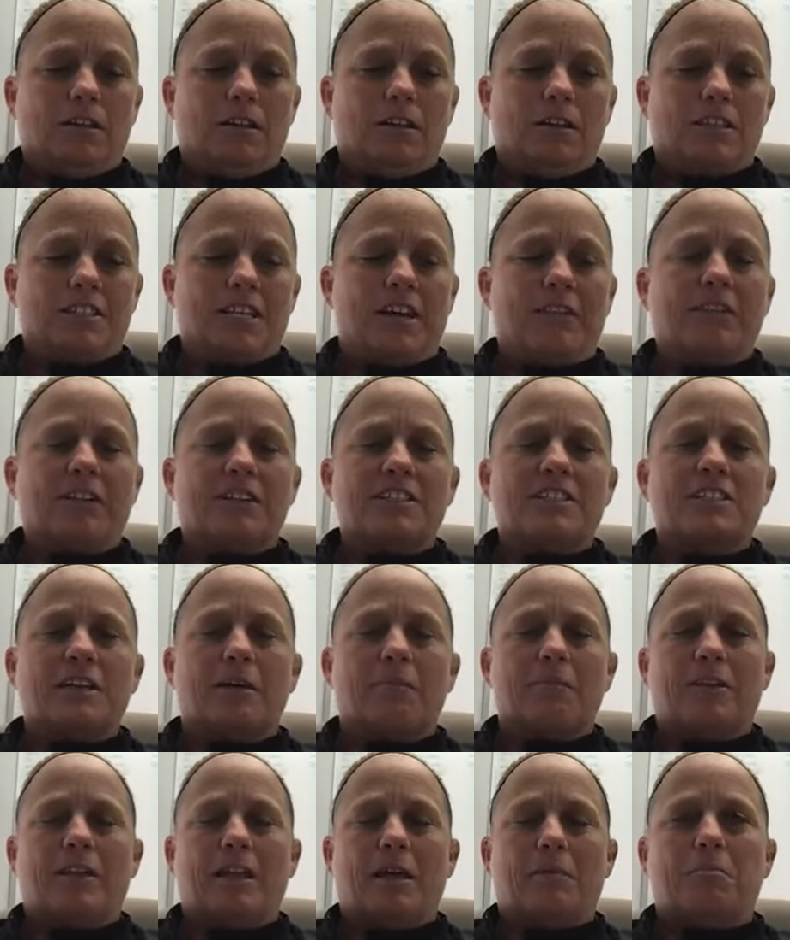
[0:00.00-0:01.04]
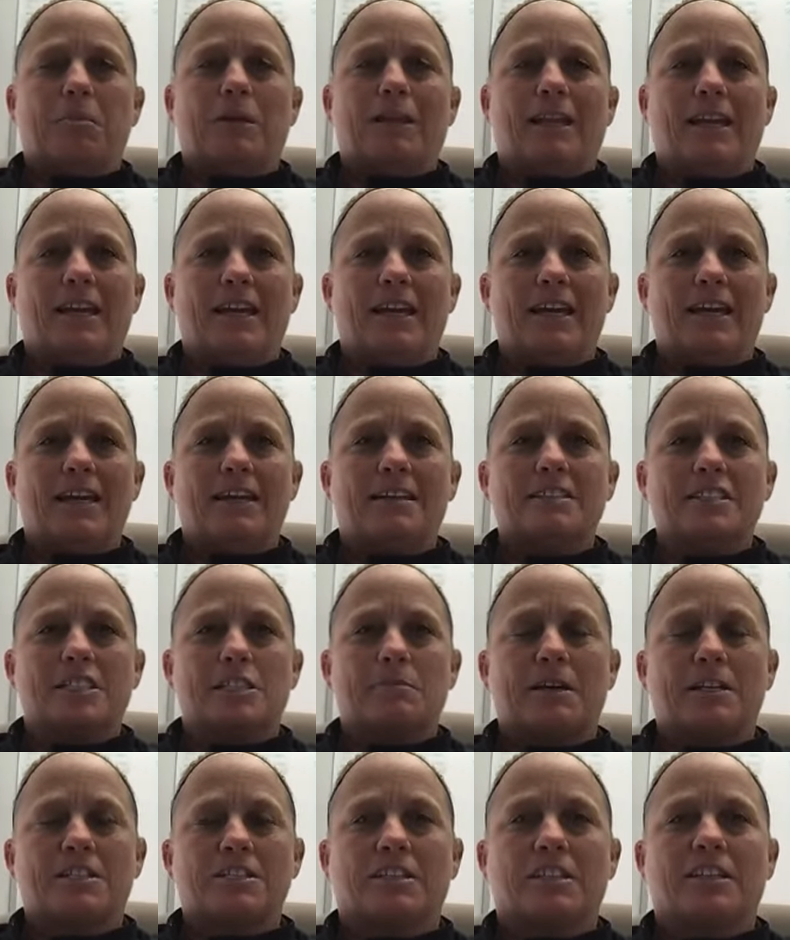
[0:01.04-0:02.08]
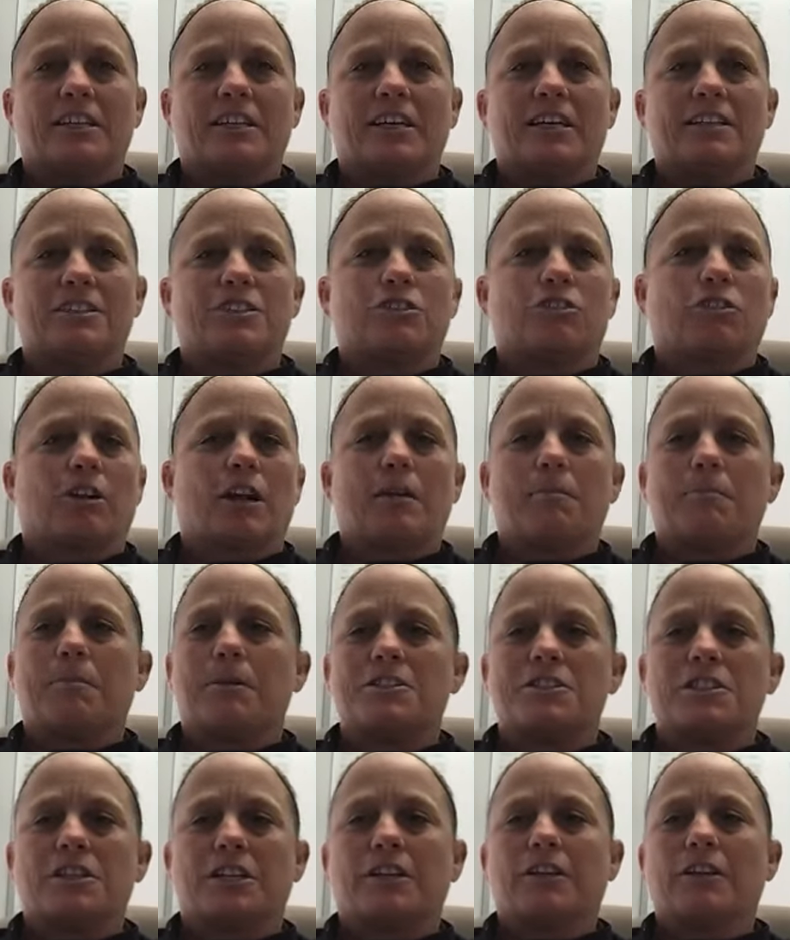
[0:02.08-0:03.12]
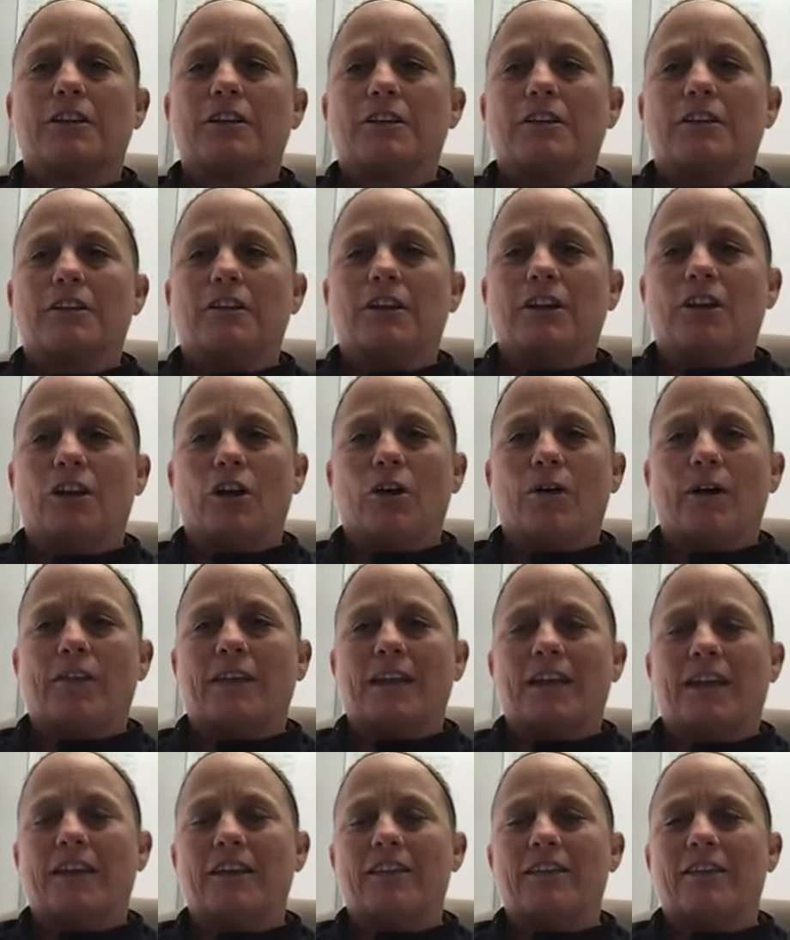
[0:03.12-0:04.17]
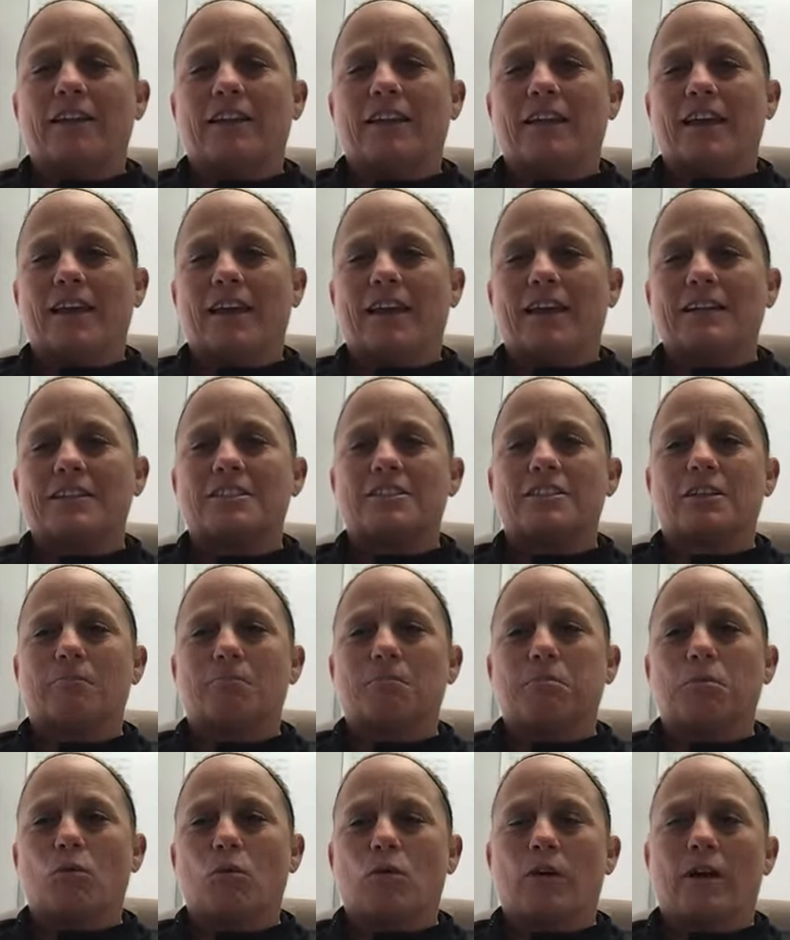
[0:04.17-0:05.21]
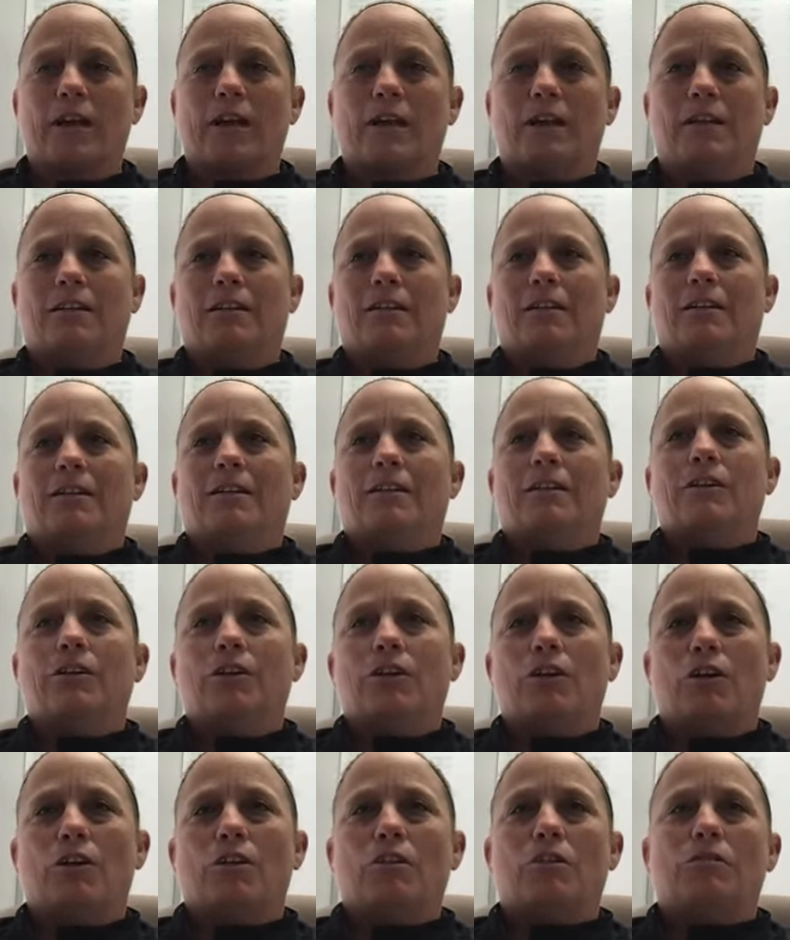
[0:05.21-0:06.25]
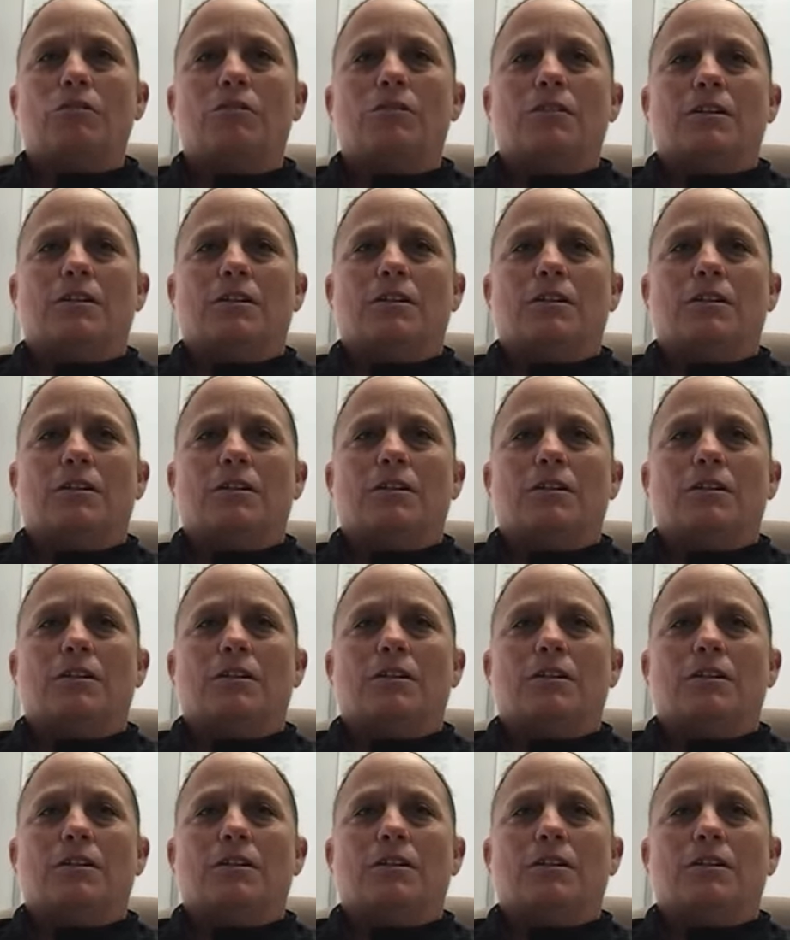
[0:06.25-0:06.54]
it's definitely something that plays, especially against great pitching. You know, at the end of the day, at some point, you know,